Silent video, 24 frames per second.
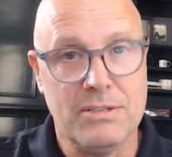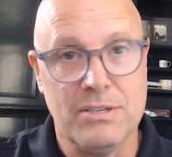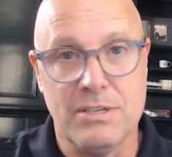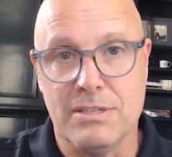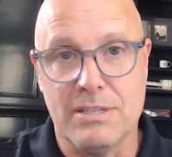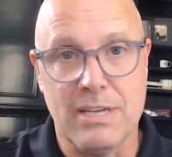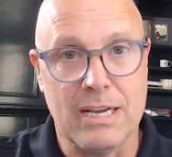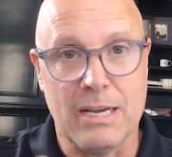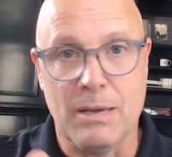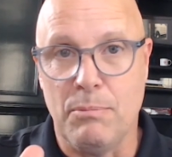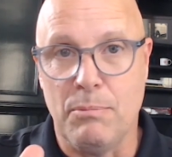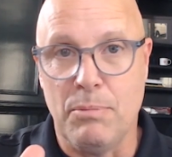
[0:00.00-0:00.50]

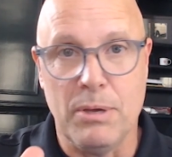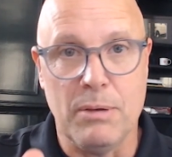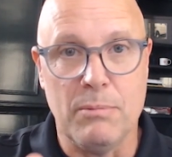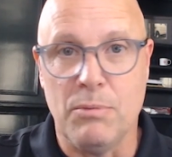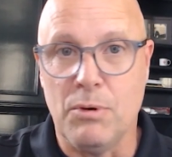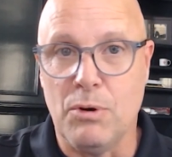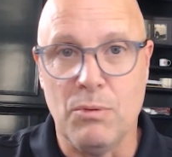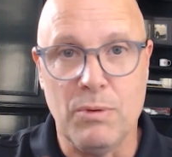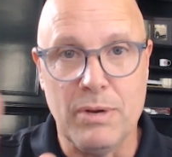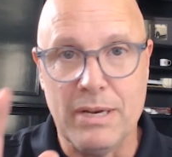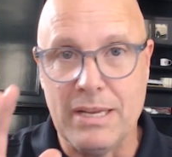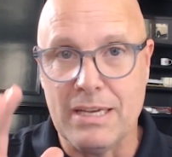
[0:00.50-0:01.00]
She's like a pit
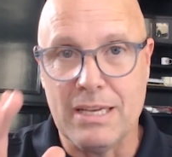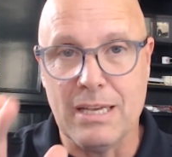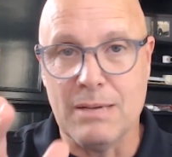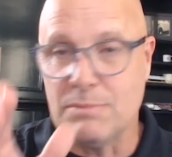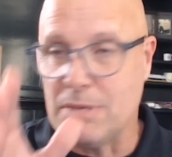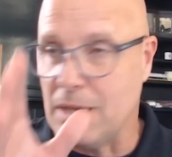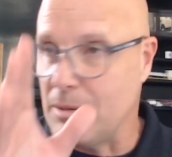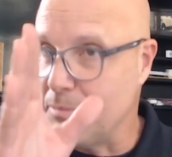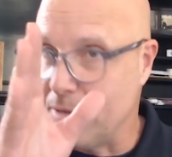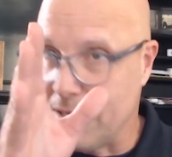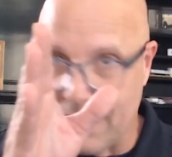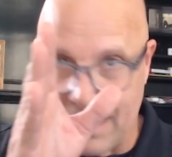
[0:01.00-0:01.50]
bull when it
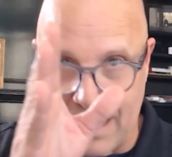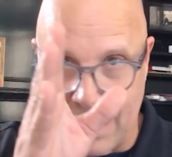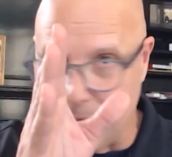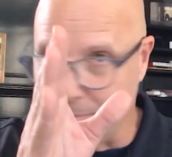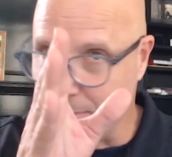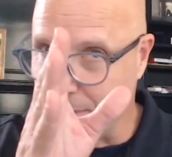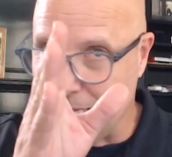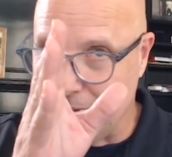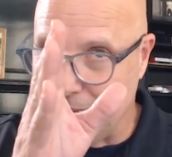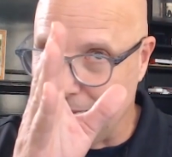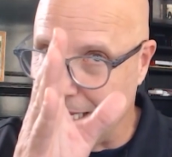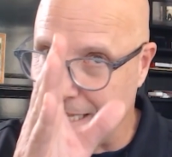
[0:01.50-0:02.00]
comes. I'm
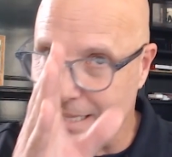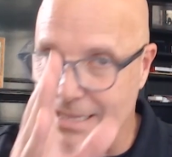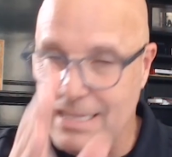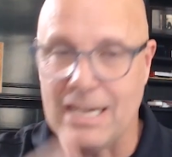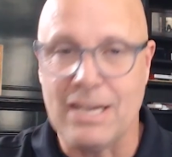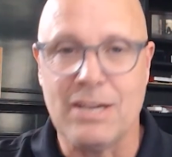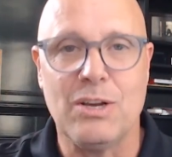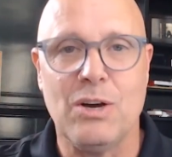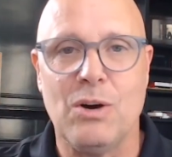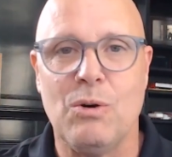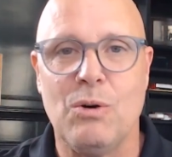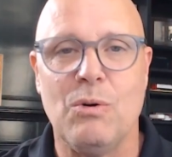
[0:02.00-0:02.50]
gonna hit
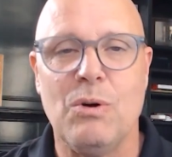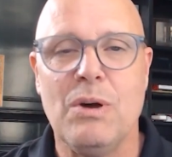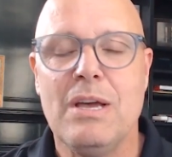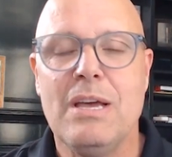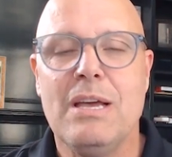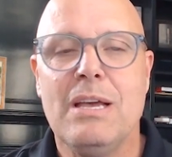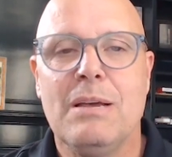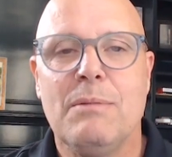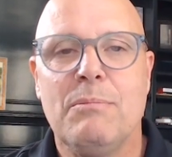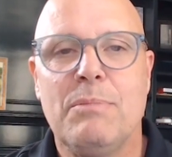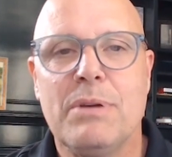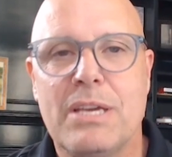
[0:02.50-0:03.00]
that goal,
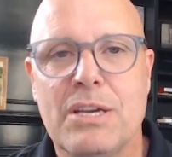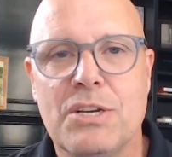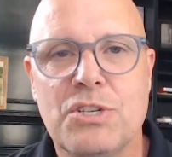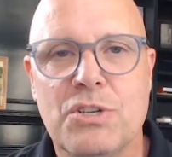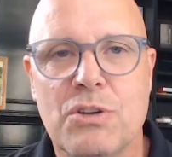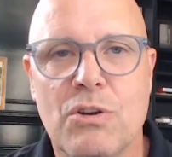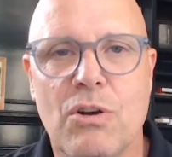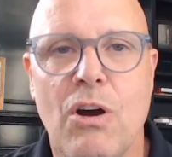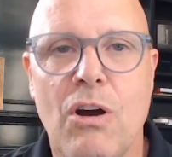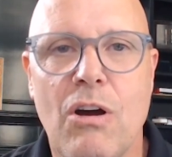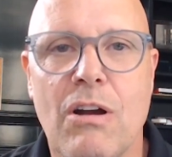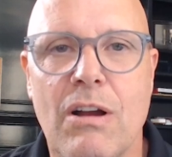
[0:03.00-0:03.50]
because
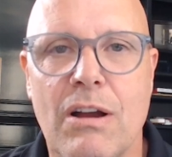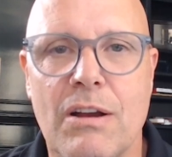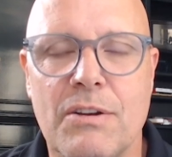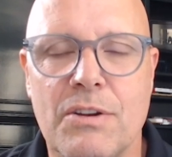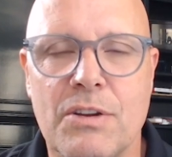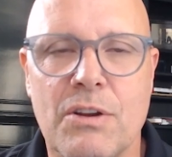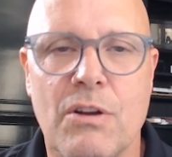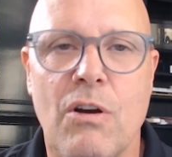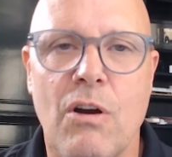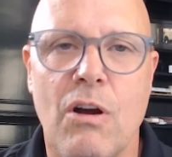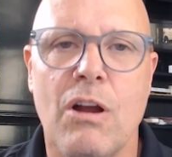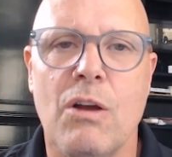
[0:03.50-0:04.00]
your heart
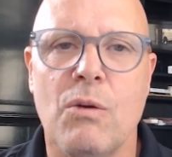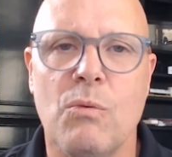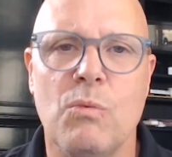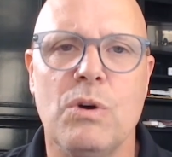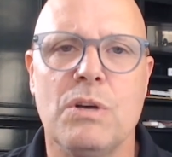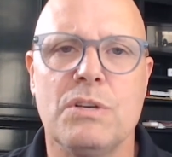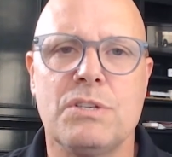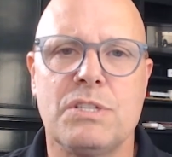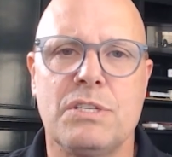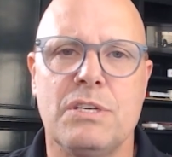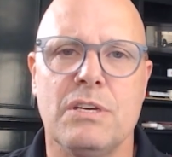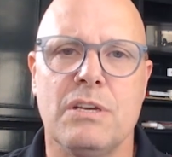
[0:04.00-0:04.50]

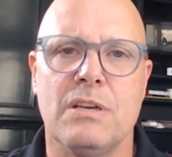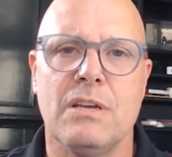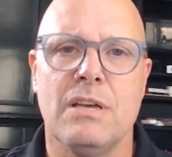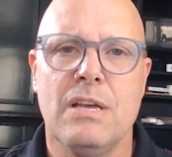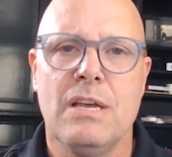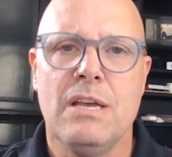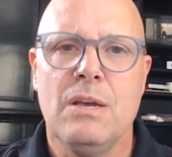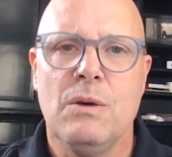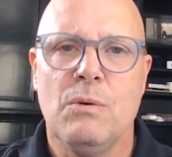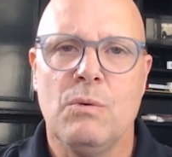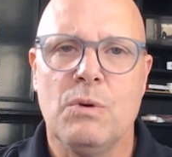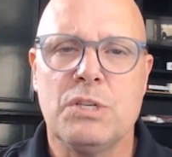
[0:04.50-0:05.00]
was to
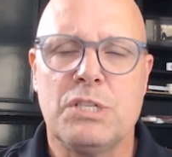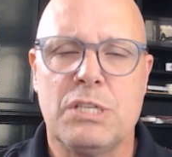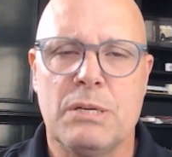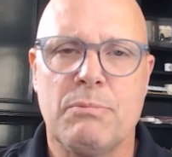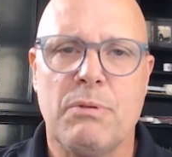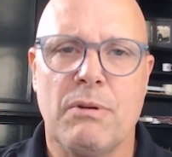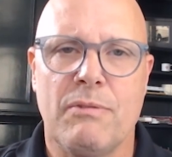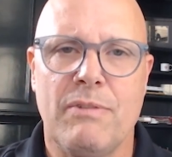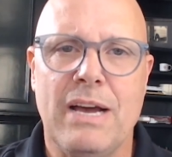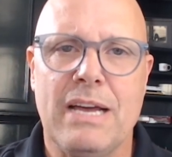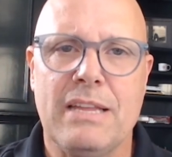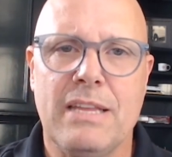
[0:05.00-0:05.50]

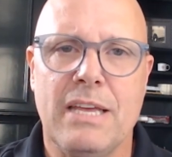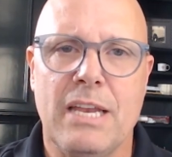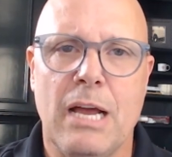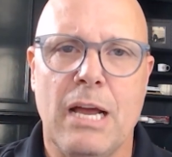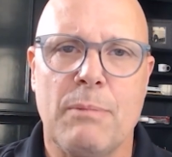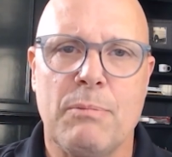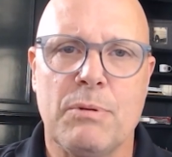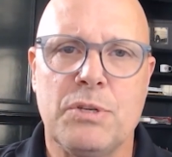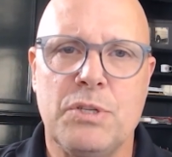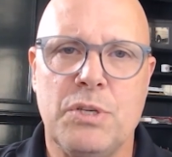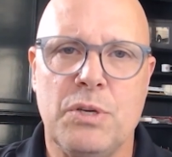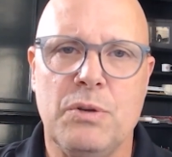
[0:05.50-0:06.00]
provide that
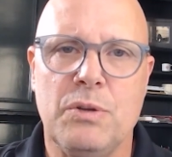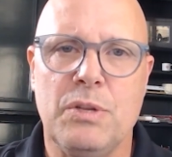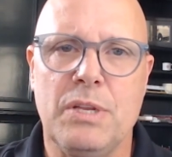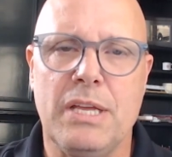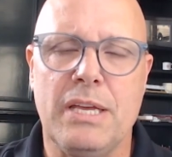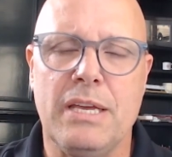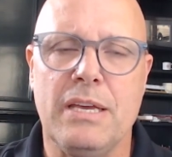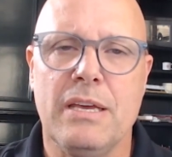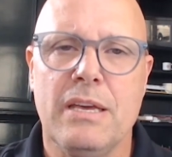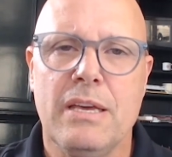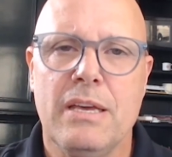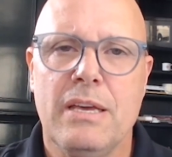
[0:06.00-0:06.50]

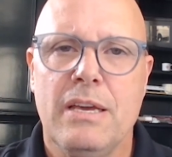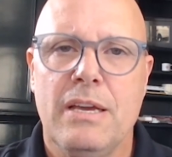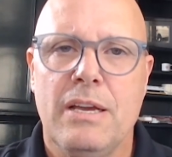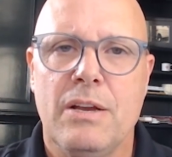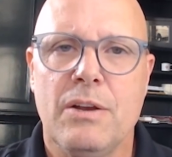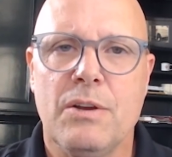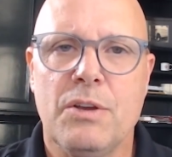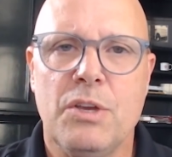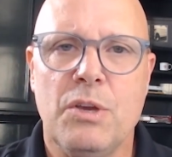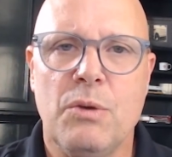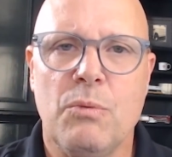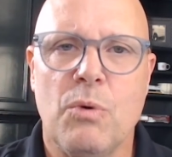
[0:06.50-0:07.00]
opportunity.
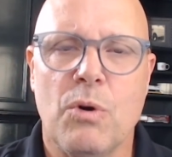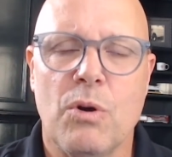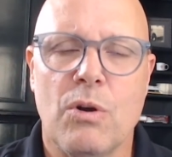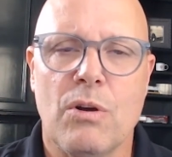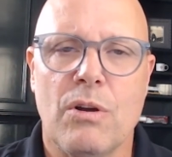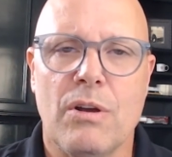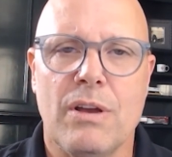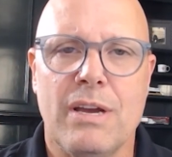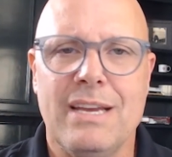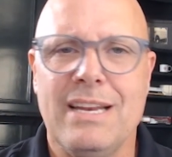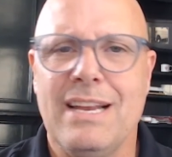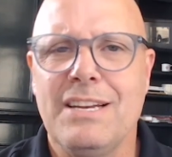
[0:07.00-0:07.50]
Here you
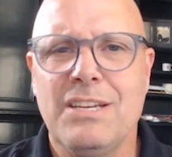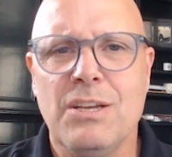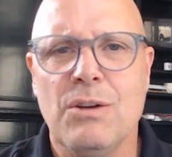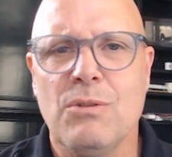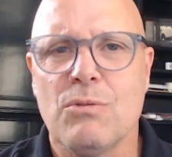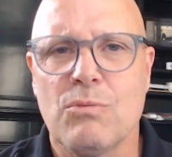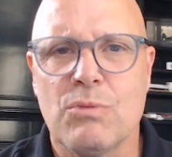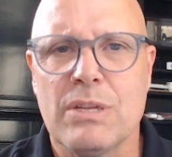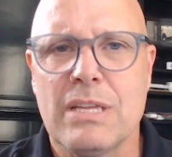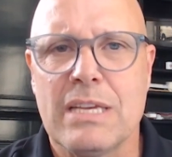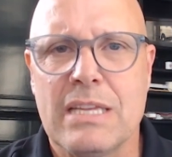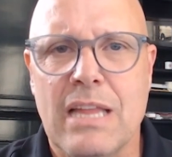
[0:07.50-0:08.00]
were, and I
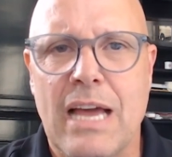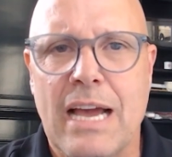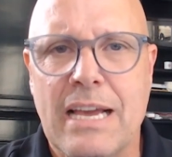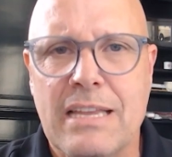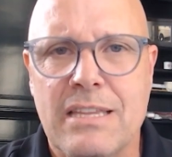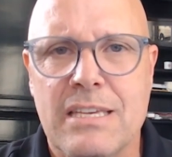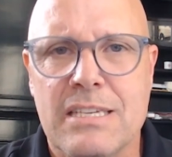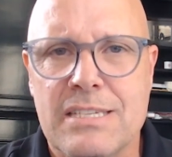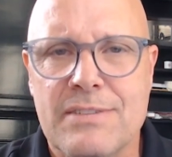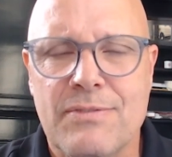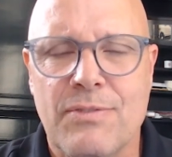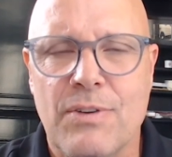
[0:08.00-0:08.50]
don't really
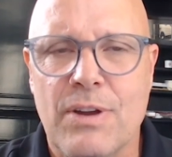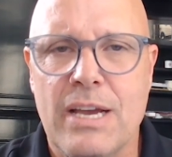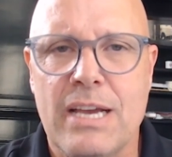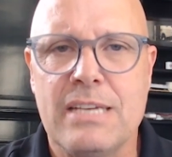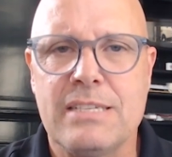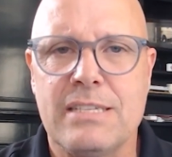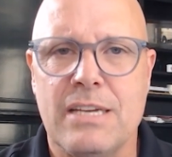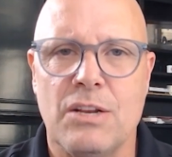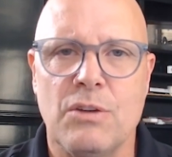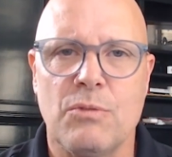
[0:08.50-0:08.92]
like this phrase.